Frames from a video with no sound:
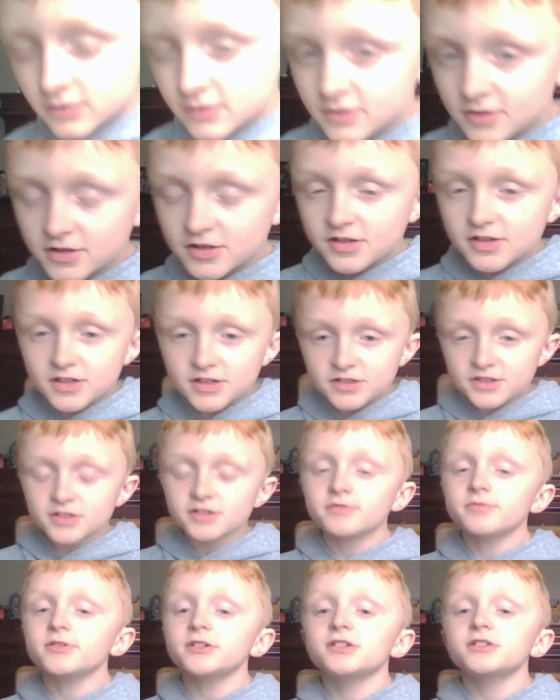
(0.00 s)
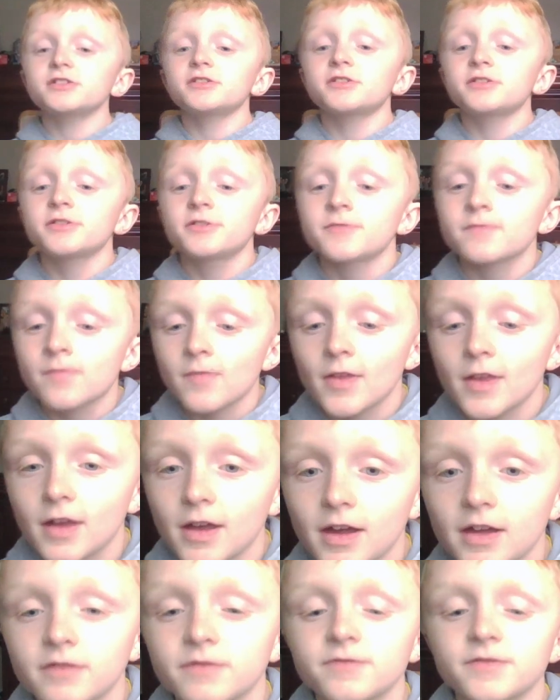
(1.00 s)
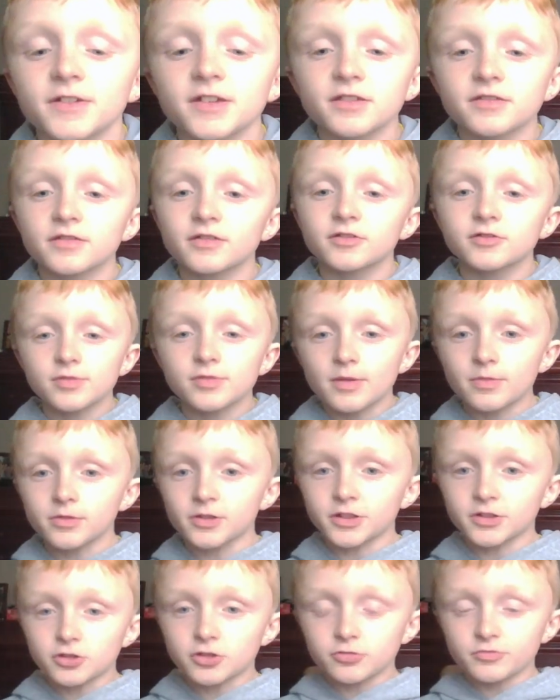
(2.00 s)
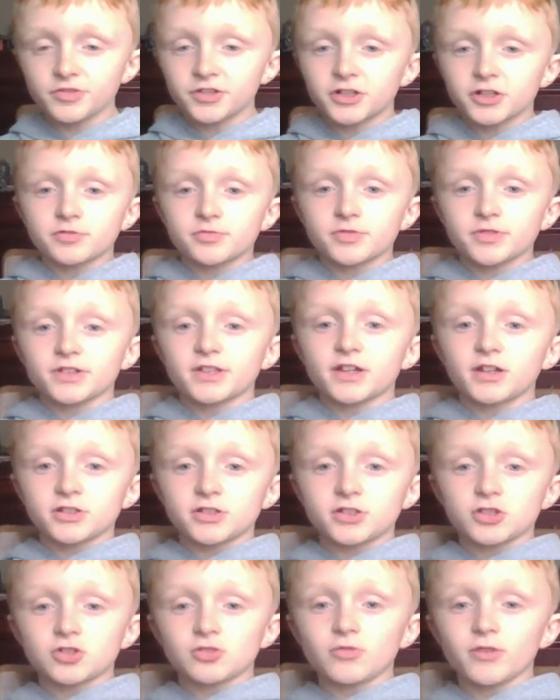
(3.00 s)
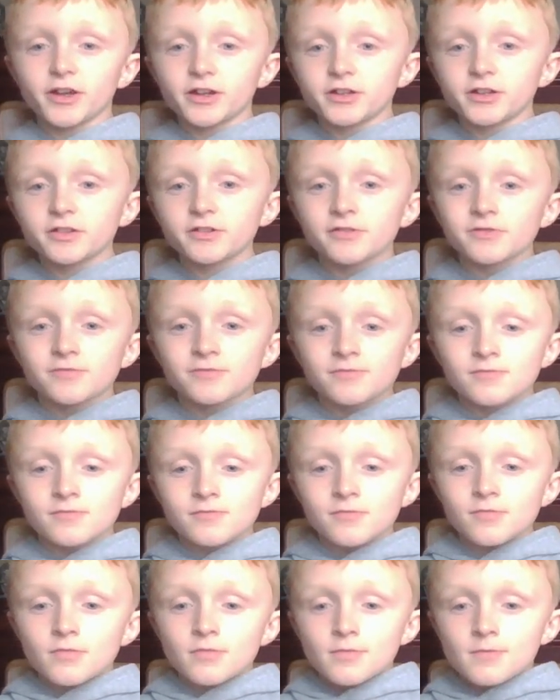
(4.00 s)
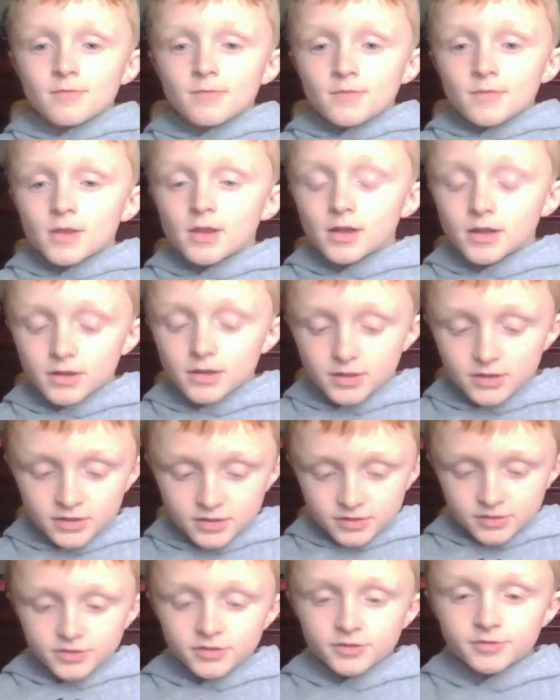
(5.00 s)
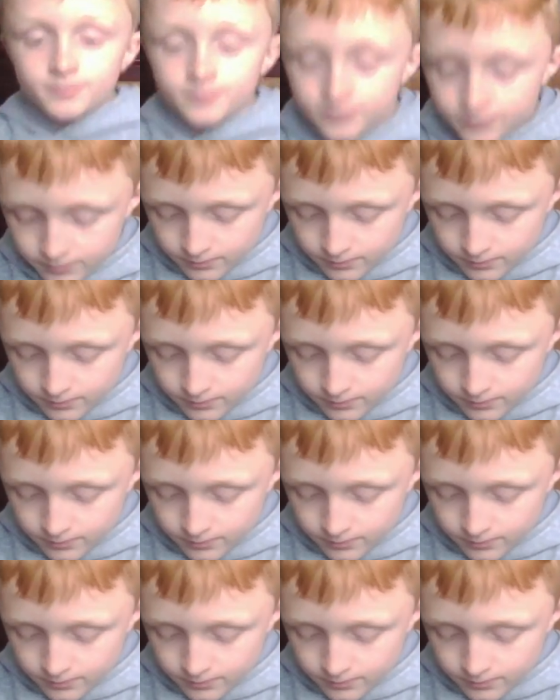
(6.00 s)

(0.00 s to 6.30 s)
the estimated, I think that was probably like 2 meters per second squared. And